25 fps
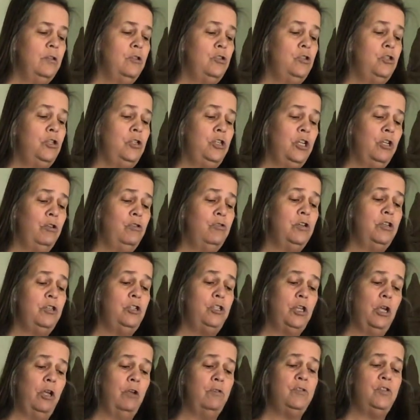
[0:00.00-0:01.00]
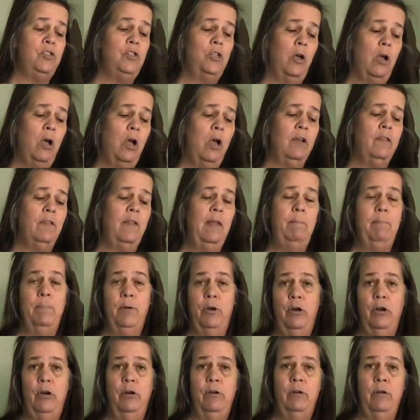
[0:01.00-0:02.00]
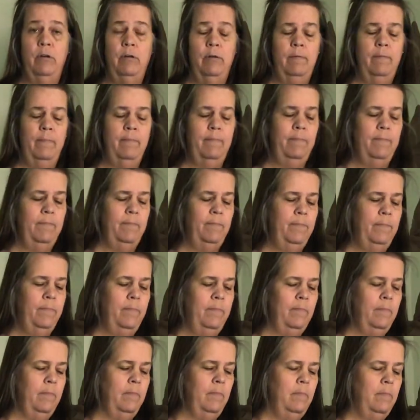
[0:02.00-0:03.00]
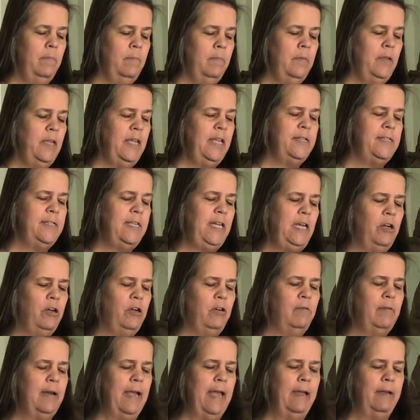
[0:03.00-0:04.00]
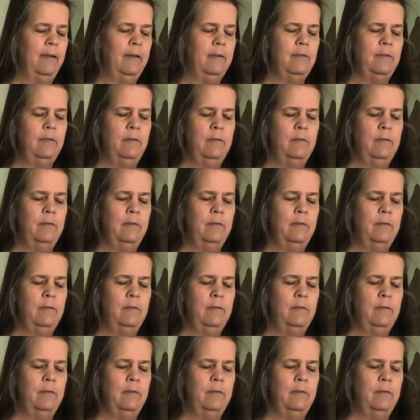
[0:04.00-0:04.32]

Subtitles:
children chose dog than bird. Is he correct?